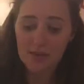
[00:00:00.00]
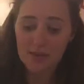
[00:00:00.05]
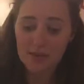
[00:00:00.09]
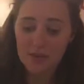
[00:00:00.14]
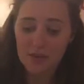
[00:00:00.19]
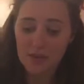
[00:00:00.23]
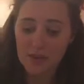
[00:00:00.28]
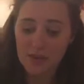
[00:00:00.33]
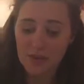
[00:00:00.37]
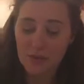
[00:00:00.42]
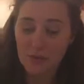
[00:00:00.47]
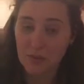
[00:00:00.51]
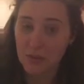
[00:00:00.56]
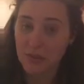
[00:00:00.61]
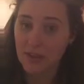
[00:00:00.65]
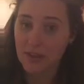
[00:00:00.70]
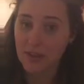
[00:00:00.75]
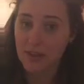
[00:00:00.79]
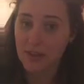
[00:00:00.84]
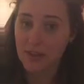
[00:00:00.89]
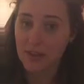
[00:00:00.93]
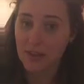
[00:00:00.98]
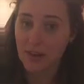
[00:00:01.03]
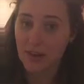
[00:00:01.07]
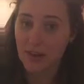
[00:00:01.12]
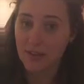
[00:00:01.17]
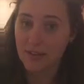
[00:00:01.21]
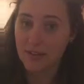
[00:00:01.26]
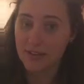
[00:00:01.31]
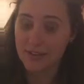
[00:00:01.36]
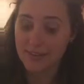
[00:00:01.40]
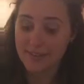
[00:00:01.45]
So that's really
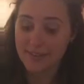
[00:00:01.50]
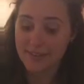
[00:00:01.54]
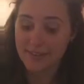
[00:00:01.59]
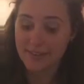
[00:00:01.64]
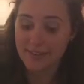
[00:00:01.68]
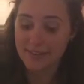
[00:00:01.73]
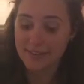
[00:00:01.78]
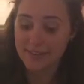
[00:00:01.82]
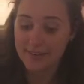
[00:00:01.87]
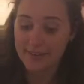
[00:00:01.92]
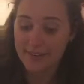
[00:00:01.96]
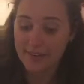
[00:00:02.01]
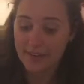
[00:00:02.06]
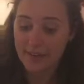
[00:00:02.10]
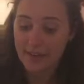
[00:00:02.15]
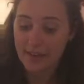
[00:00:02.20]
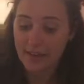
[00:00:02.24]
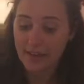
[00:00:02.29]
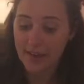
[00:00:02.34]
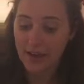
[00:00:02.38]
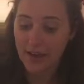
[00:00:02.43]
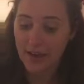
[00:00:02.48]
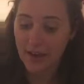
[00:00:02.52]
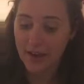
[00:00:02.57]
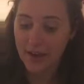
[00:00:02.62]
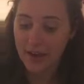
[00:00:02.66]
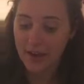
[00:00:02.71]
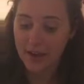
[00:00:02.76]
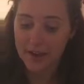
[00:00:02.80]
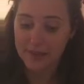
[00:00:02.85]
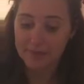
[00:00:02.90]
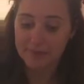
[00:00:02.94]
all you need.
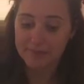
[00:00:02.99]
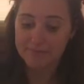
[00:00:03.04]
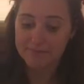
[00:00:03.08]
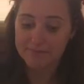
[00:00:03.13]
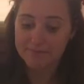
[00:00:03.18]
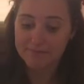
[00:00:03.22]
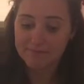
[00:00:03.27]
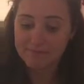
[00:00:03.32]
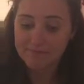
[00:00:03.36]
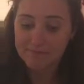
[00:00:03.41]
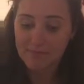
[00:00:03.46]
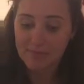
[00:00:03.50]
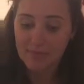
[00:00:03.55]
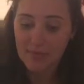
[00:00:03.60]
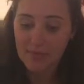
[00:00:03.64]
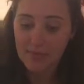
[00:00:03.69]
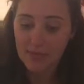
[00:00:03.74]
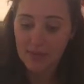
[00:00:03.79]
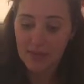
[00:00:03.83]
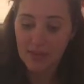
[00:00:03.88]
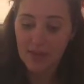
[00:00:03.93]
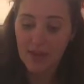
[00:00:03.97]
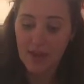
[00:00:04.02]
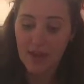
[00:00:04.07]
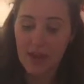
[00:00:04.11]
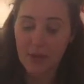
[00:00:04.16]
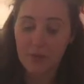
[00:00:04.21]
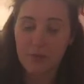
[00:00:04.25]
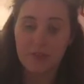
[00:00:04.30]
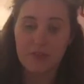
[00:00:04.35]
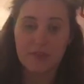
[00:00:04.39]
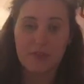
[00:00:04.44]

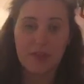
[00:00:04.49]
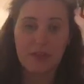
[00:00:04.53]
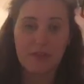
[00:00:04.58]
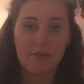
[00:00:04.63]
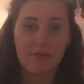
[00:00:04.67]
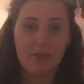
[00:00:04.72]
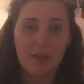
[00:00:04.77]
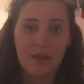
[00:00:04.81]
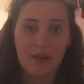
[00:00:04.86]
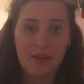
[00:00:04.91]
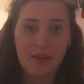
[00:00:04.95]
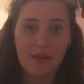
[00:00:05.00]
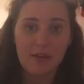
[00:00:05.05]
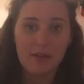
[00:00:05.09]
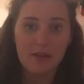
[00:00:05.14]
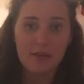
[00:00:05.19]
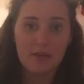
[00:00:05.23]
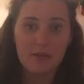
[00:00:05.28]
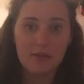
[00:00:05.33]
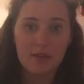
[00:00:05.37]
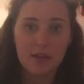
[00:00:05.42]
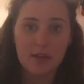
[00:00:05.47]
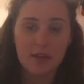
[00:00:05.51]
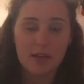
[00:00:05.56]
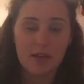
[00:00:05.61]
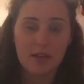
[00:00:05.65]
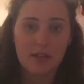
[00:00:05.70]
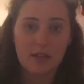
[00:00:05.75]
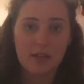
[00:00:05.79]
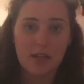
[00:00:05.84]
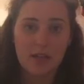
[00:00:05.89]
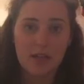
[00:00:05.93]
I will save this in
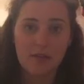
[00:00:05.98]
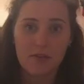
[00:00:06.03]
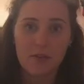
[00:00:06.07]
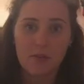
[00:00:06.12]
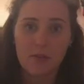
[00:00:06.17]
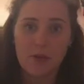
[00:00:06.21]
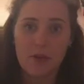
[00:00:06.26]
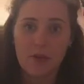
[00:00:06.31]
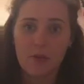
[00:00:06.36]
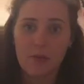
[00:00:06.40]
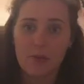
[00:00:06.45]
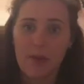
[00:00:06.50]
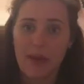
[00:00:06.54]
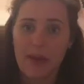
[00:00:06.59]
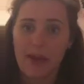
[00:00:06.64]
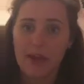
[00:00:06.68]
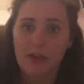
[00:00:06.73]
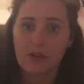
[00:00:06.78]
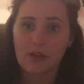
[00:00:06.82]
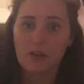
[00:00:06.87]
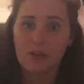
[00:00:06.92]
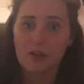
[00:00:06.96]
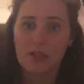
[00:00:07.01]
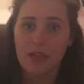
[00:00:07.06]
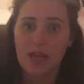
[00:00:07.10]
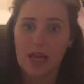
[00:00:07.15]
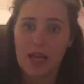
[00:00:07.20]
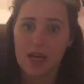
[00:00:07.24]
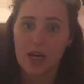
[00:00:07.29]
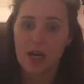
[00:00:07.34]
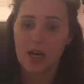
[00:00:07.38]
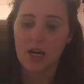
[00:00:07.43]
case any of you want to go back to it
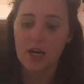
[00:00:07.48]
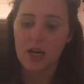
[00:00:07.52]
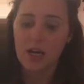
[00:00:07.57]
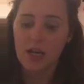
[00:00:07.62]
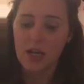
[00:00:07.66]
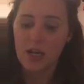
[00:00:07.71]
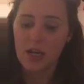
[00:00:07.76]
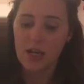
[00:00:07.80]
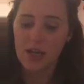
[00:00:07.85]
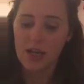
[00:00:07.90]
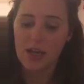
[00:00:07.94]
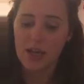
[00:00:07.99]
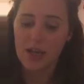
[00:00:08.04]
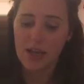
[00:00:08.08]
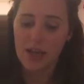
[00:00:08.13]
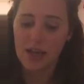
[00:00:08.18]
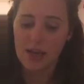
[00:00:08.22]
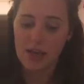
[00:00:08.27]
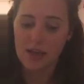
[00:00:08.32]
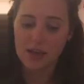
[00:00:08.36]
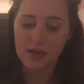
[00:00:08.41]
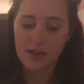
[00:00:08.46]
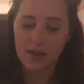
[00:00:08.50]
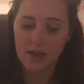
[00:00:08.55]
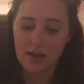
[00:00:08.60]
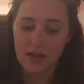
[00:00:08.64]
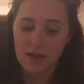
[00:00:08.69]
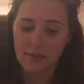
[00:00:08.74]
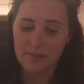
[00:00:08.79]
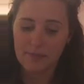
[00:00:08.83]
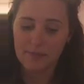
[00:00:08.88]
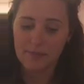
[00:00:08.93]
later and
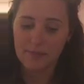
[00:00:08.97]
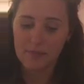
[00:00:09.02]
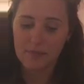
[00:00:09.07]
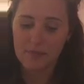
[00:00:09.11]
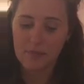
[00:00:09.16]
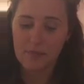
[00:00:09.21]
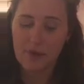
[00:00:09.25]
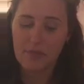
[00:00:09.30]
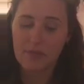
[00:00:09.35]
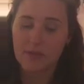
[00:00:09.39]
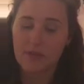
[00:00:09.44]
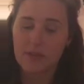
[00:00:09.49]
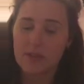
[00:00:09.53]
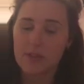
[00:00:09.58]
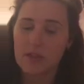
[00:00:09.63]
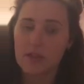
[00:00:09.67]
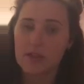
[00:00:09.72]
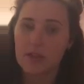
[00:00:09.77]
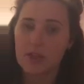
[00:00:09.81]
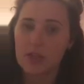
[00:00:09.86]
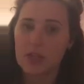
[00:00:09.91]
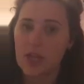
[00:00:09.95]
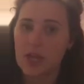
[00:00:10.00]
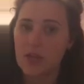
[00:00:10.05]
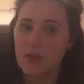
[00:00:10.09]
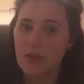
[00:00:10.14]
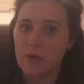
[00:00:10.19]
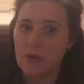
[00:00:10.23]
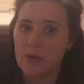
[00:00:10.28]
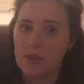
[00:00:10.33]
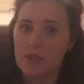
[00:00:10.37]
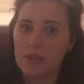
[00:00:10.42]
reference it or jot
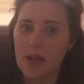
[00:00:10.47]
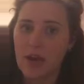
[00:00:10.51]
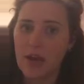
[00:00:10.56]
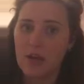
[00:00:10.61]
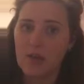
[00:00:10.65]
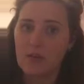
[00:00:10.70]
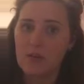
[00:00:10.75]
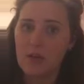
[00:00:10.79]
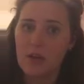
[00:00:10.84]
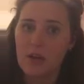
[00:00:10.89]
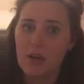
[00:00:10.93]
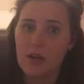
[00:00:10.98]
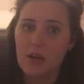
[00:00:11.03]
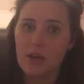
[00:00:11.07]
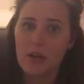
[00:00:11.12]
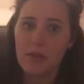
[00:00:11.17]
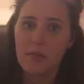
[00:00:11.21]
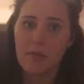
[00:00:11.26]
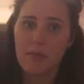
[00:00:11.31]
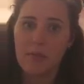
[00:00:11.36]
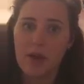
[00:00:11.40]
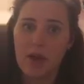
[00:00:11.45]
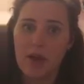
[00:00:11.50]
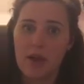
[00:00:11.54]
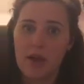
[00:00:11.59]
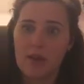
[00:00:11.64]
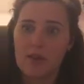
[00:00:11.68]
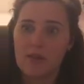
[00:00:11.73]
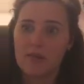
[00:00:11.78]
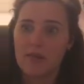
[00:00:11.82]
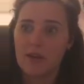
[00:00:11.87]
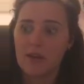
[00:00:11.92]
notes down. But